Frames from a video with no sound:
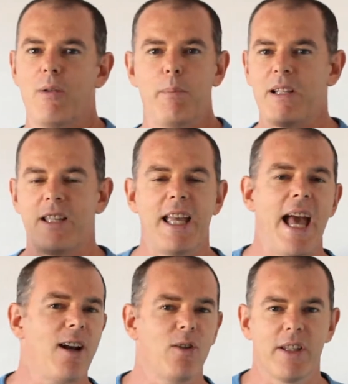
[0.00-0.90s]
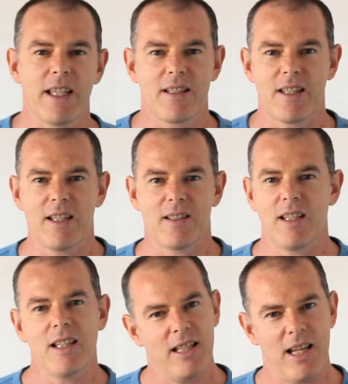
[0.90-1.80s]
missing out on these things,
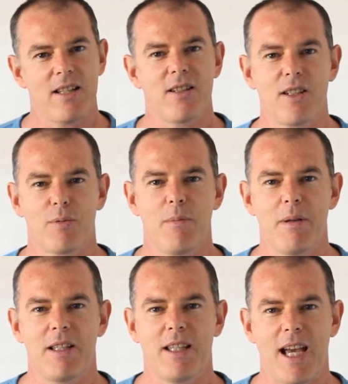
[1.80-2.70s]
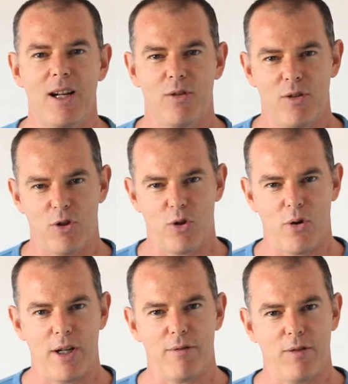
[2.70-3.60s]
and in essence, we're missing out on the
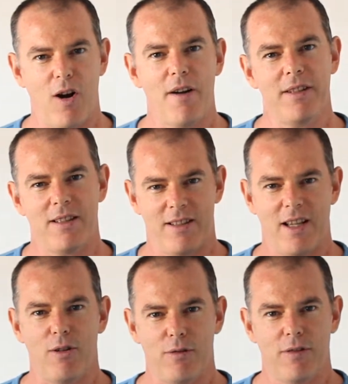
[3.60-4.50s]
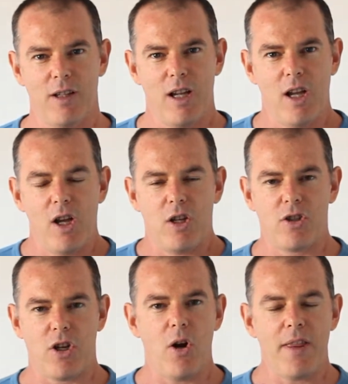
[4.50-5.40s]
joy of life itself.
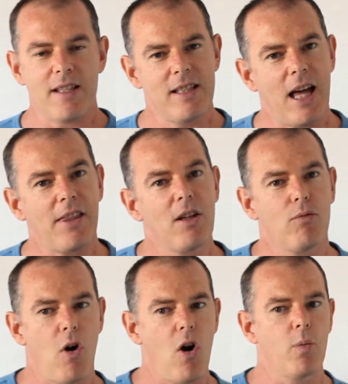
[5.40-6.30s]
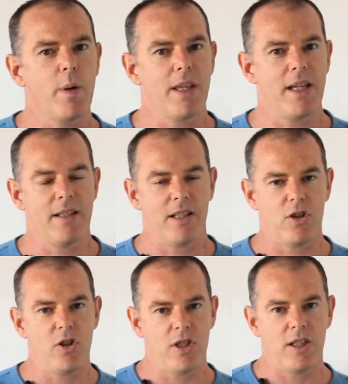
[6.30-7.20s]
So there's nothing wrong with
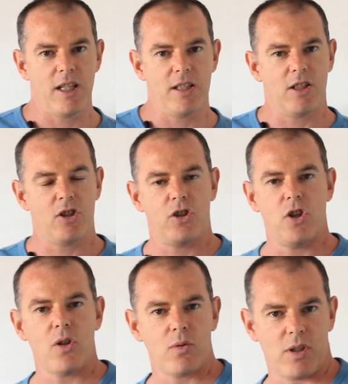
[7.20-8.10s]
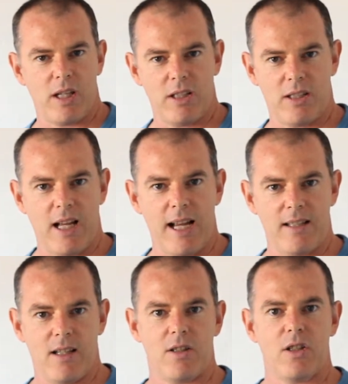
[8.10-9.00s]
using these external
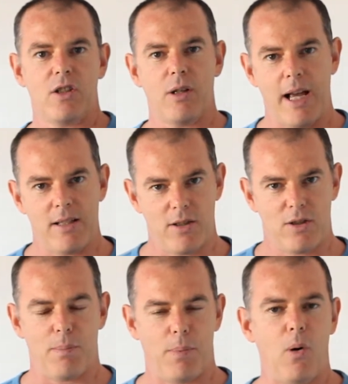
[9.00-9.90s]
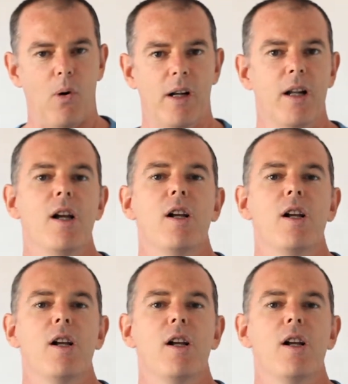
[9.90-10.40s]
states as a support